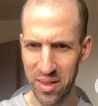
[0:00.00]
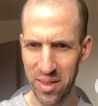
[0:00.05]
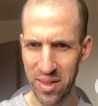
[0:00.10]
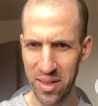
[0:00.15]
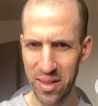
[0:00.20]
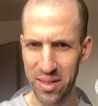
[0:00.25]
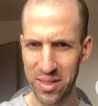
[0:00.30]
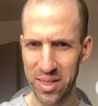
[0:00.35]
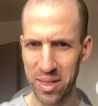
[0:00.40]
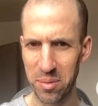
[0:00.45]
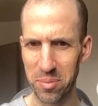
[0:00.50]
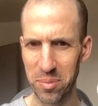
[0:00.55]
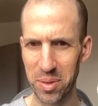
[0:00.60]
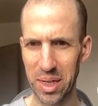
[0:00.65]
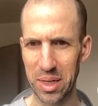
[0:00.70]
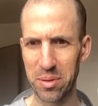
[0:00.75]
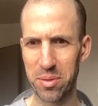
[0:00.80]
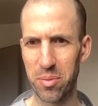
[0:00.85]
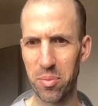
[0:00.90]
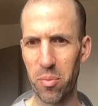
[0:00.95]
It seems
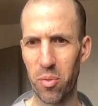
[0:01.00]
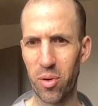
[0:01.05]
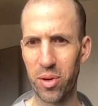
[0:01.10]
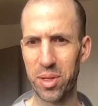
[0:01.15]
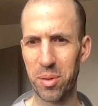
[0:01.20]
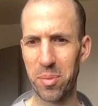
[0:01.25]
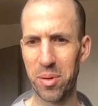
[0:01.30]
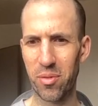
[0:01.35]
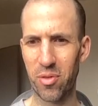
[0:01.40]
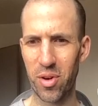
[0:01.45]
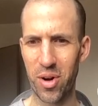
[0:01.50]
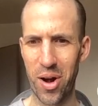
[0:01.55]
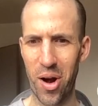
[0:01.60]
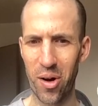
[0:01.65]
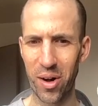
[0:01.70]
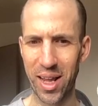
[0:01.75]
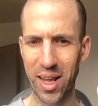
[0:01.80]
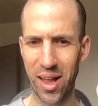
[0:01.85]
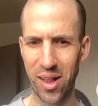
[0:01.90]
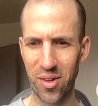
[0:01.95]
like more something for an art
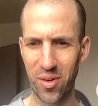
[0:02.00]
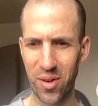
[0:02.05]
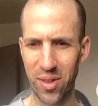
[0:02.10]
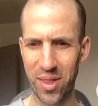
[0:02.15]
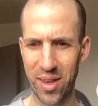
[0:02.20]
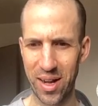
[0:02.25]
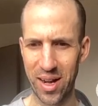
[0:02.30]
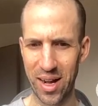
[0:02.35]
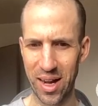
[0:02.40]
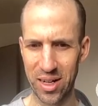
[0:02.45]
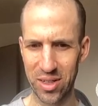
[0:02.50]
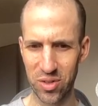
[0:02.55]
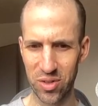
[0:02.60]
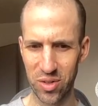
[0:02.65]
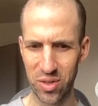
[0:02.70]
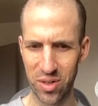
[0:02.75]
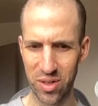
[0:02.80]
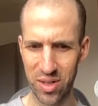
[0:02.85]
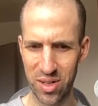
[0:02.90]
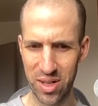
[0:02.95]
gallery than an
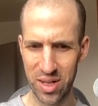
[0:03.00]
actual